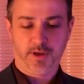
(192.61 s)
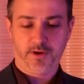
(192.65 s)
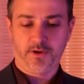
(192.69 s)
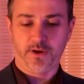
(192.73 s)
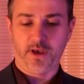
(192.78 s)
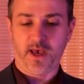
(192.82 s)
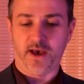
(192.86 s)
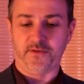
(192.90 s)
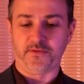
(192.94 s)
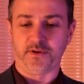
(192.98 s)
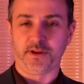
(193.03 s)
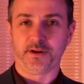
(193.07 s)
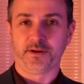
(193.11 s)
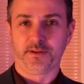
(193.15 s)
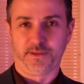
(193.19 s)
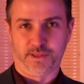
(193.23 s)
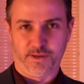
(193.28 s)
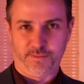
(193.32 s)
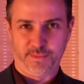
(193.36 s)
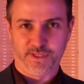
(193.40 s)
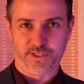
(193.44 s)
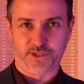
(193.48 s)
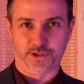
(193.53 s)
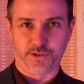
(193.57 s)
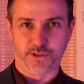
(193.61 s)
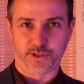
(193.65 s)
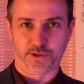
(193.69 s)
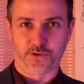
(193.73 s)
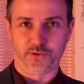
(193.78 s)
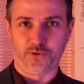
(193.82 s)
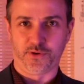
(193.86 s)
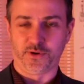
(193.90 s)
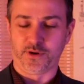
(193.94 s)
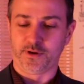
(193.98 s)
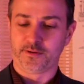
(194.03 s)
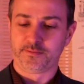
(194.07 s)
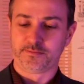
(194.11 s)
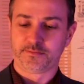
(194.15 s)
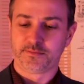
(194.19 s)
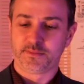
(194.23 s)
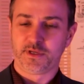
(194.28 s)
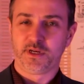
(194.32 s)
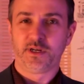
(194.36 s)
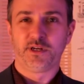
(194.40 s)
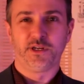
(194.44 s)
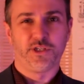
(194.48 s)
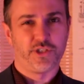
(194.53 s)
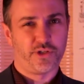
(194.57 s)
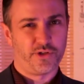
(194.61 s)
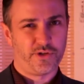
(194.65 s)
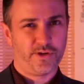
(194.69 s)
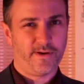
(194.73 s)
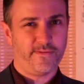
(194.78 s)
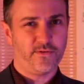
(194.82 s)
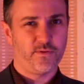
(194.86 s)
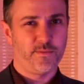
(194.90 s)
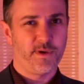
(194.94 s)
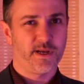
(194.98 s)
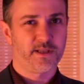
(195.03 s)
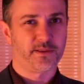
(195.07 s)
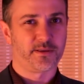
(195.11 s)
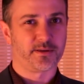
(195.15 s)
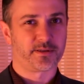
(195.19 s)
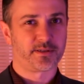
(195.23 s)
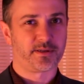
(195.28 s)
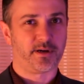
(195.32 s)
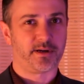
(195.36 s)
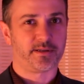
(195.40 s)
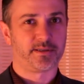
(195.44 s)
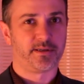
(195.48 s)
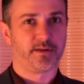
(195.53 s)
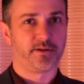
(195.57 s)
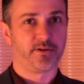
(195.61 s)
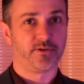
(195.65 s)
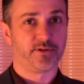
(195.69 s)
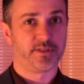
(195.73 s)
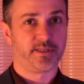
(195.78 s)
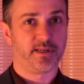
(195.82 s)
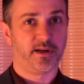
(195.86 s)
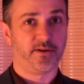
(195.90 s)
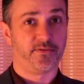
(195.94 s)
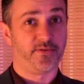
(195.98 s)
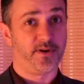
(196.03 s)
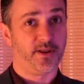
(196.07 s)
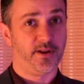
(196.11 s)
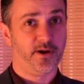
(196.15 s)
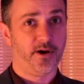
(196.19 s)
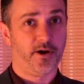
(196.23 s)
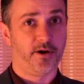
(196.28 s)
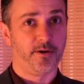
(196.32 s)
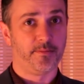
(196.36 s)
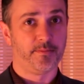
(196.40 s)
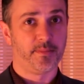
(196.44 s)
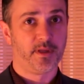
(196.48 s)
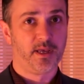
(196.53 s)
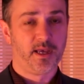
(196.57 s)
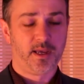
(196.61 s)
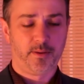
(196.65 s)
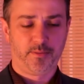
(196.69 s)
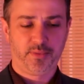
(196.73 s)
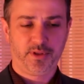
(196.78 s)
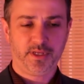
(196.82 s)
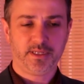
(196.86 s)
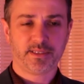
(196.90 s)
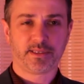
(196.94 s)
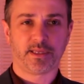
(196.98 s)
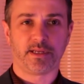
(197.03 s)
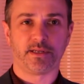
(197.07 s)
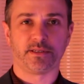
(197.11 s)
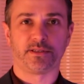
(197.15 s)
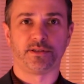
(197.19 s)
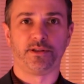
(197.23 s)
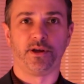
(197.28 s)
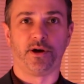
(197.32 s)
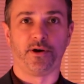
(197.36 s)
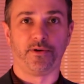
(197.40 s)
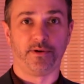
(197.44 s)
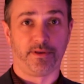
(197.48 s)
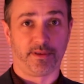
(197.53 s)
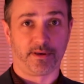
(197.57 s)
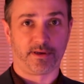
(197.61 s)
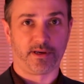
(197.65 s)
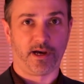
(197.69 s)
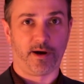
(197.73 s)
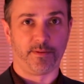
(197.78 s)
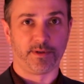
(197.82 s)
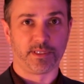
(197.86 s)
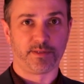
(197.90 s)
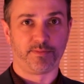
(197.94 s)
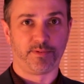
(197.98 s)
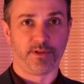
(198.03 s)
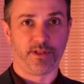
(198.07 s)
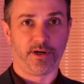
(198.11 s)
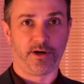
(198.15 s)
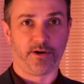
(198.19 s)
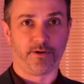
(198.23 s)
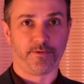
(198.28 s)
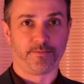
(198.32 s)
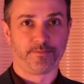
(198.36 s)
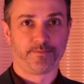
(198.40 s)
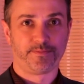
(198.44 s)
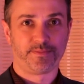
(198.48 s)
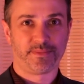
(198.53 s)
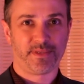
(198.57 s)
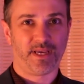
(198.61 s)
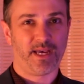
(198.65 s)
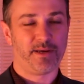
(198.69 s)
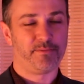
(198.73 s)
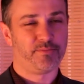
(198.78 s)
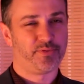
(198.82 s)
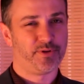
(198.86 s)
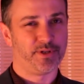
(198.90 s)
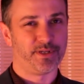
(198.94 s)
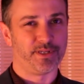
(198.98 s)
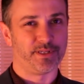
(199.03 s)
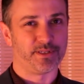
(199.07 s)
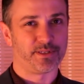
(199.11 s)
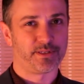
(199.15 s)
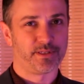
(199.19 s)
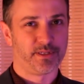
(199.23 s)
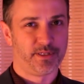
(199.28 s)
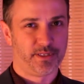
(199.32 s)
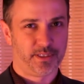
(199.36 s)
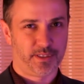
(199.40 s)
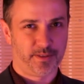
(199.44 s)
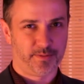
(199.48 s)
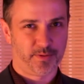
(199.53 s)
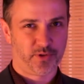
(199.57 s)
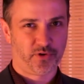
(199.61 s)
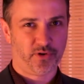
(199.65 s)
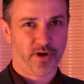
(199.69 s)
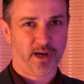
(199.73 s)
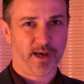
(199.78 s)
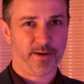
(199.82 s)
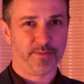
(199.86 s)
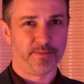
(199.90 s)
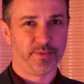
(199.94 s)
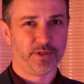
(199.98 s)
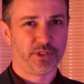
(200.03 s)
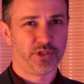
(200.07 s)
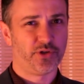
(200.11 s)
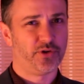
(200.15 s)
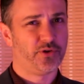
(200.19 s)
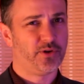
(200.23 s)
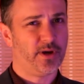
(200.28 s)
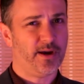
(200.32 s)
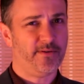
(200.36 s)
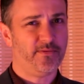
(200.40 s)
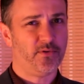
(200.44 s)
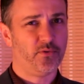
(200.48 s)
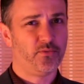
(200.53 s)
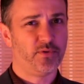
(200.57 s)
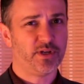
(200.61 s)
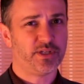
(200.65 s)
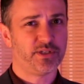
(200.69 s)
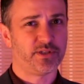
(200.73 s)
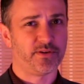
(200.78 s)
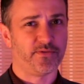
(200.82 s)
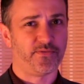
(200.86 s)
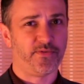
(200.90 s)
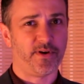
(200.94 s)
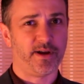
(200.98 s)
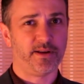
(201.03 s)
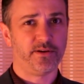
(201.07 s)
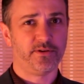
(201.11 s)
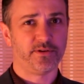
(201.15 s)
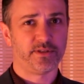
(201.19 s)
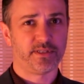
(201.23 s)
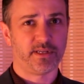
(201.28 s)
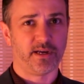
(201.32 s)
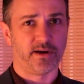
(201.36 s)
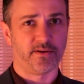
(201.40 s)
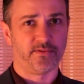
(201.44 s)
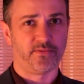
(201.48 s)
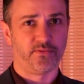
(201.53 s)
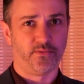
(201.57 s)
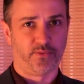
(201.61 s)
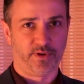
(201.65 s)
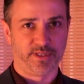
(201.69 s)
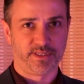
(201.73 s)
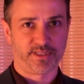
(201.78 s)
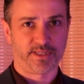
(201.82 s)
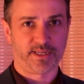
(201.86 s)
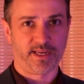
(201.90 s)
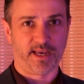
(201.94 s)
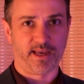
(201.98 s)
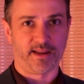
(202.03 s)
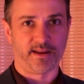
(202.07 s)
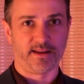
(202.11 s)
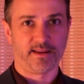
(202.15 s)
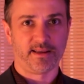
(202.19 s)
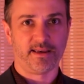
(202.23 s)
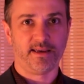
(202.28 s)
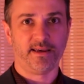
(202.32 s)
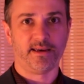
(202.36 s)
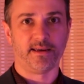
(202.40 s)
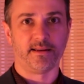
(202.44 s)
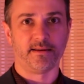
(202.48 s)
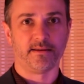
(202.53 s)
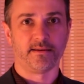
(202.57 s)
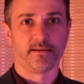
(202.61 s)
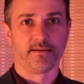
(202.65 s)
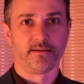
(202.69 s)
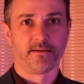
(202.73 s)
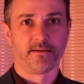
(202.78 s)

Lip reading: there you have it, the Mr. Liqueur. Should you ever make this cocktail yourself at home, please let us know in the comments below. And please, subscribe should you ever wish to find yourself once again in